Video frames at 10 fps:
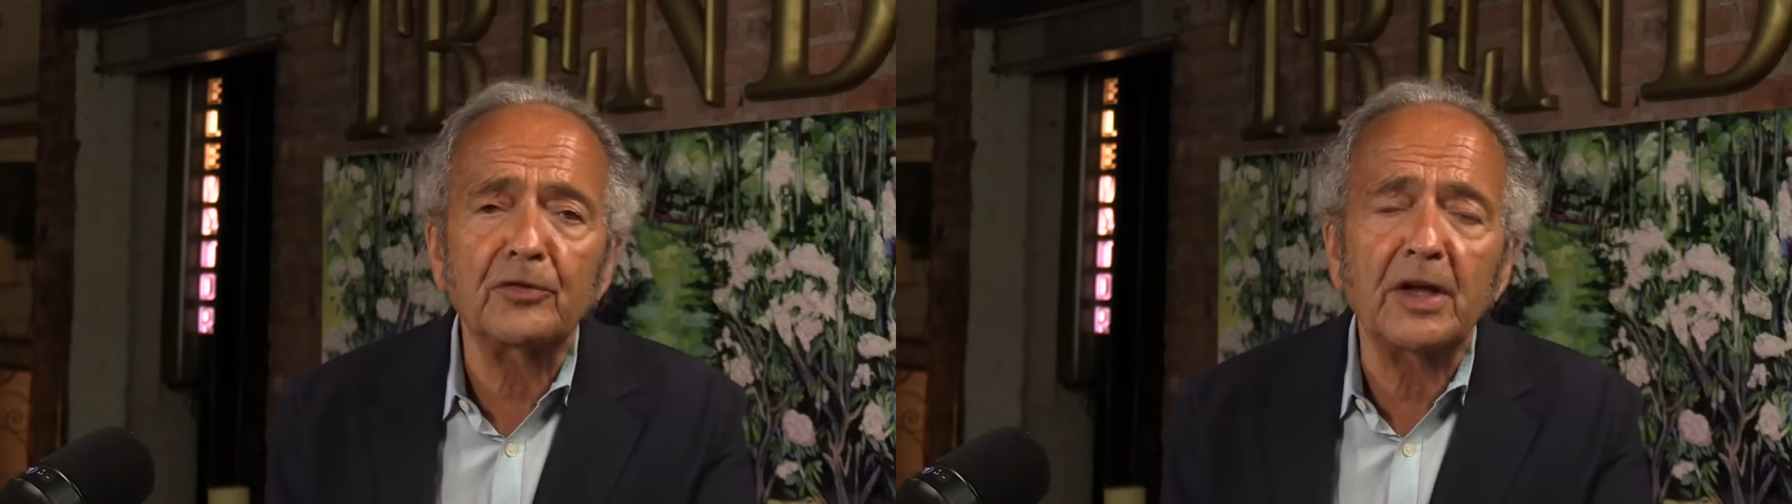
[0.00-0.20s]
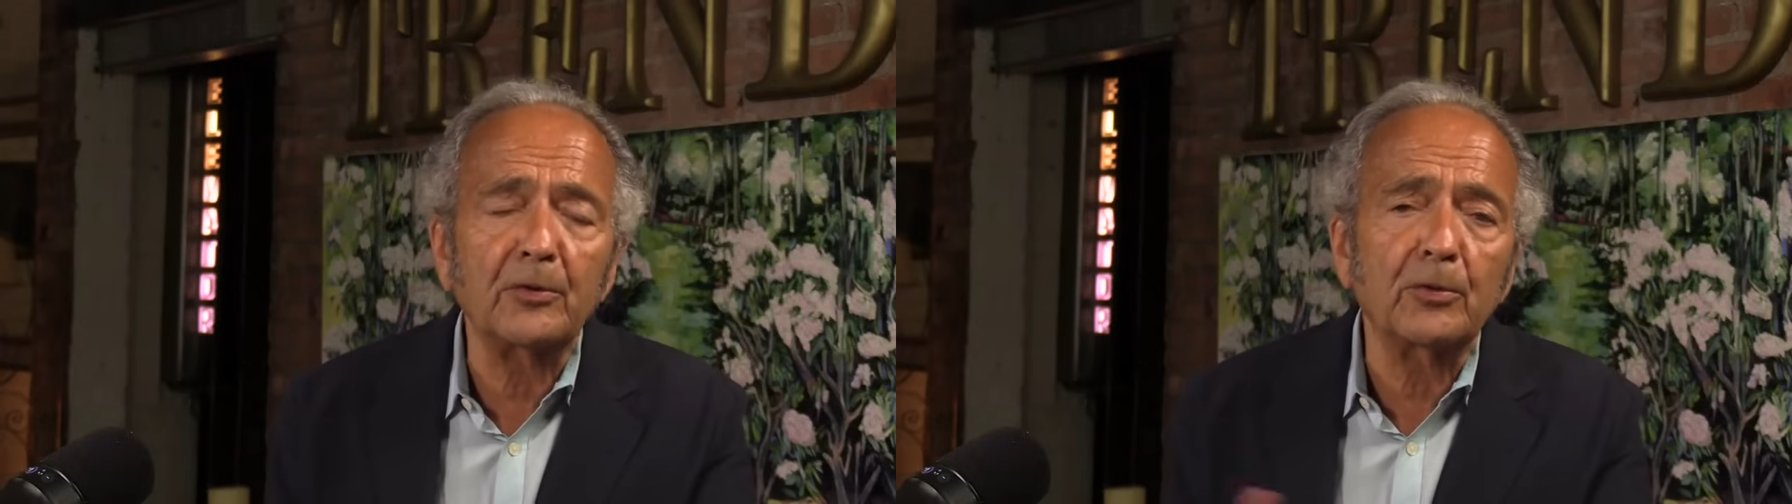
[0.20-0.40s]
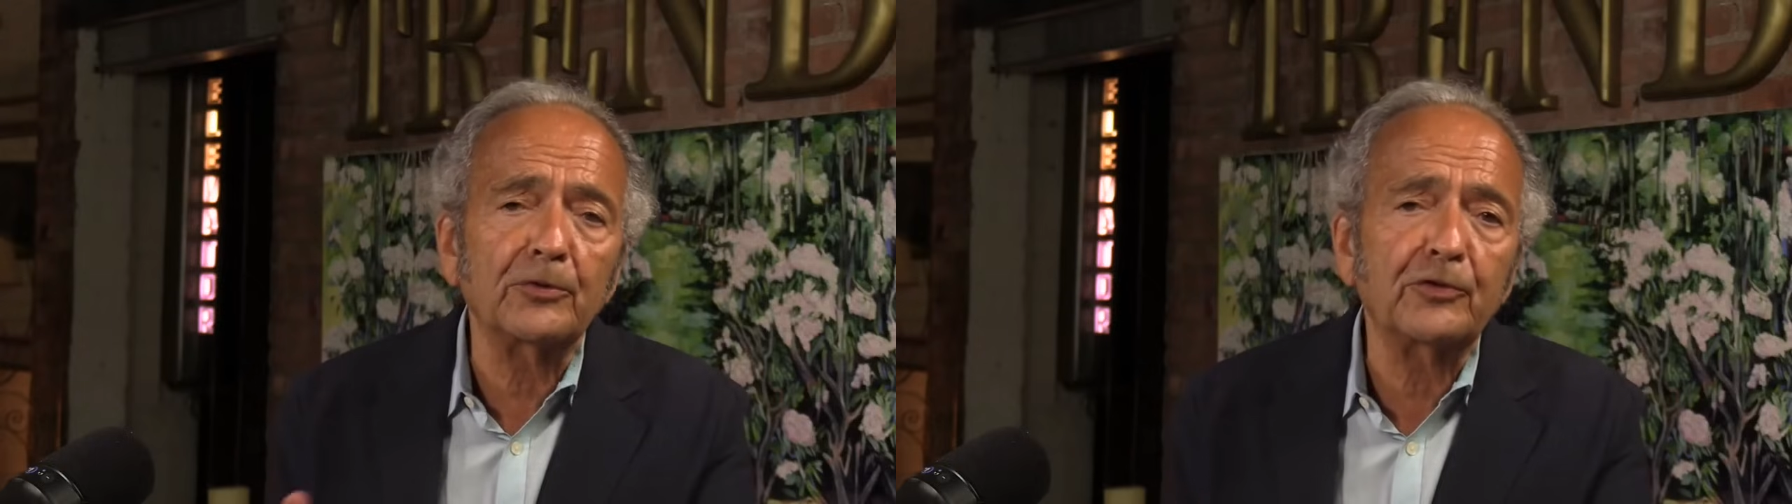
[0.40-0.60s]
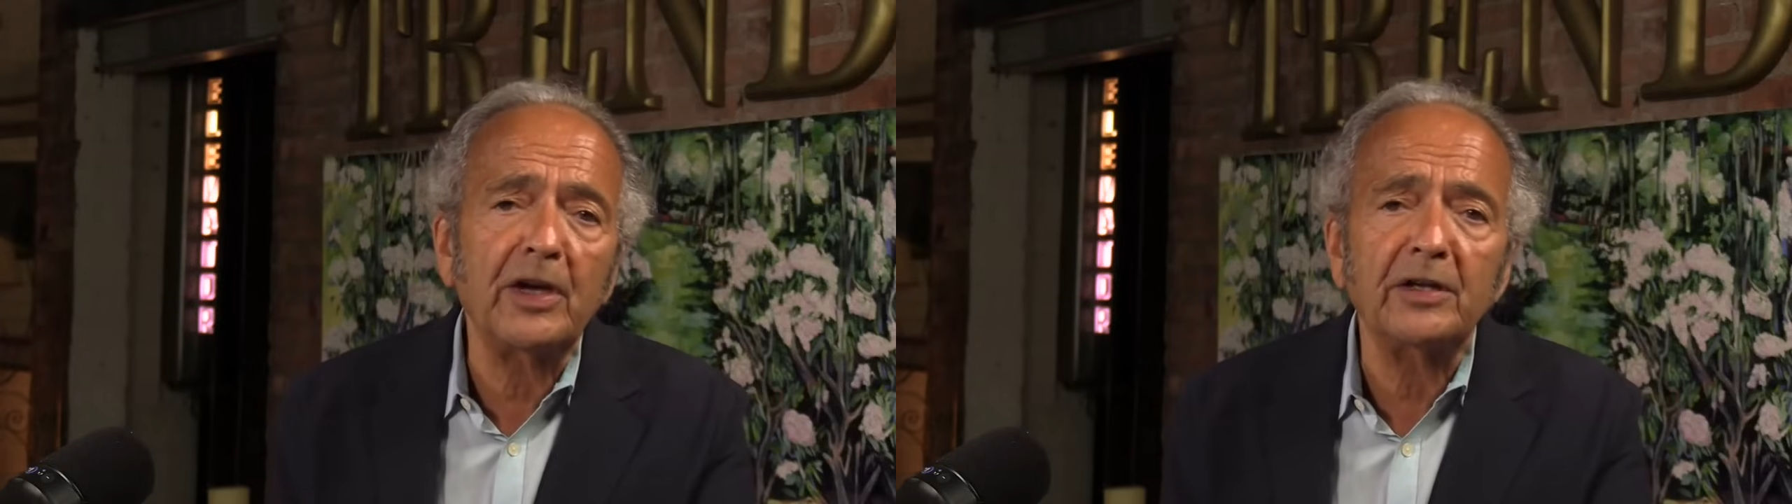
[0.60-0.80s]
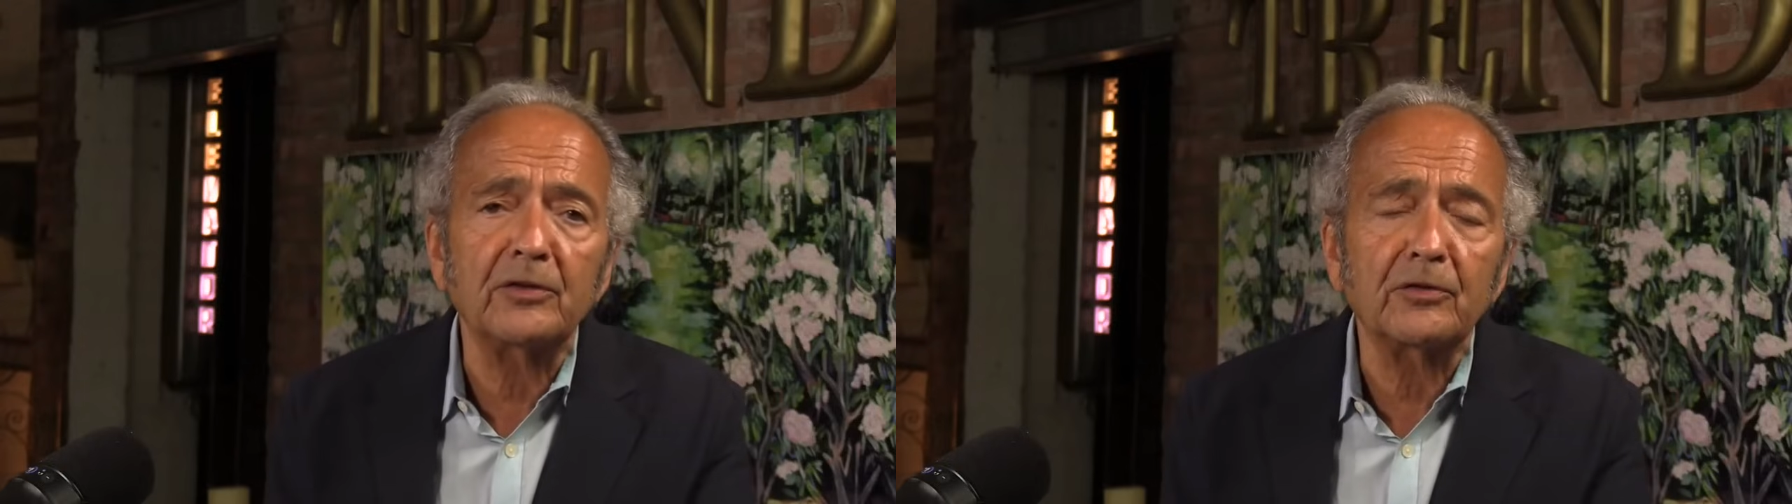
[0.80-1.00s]
Now they're all
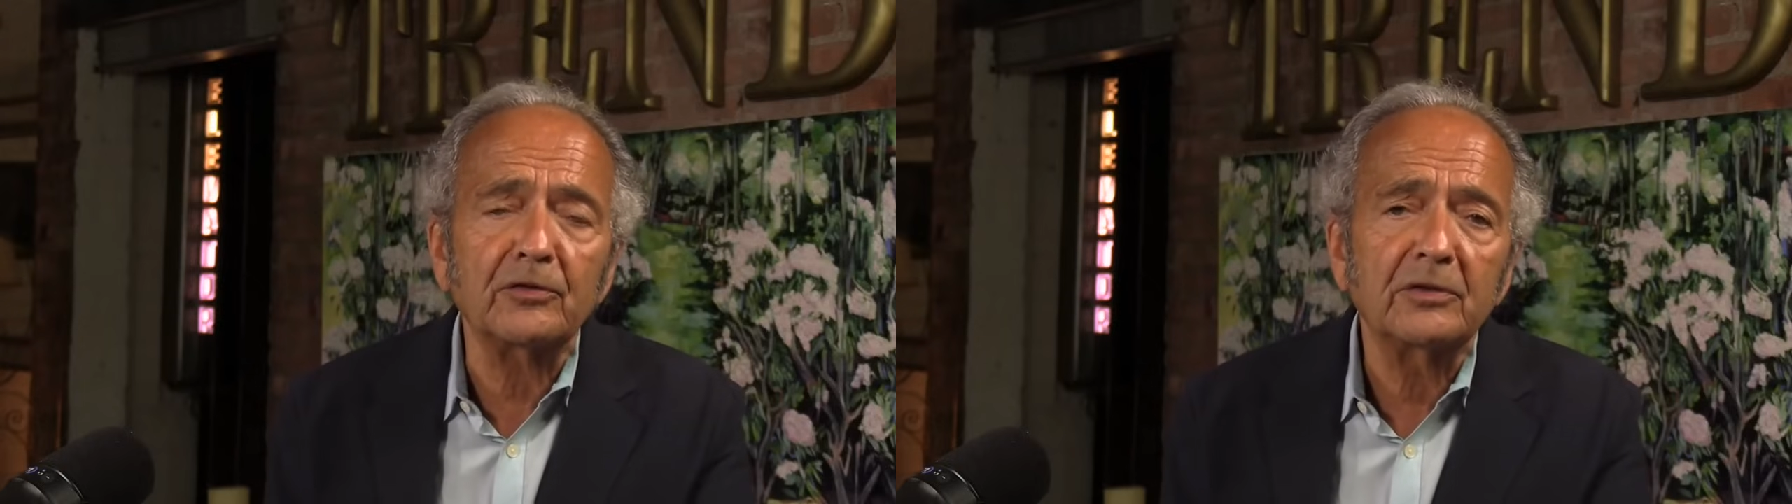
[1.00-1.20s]
chains.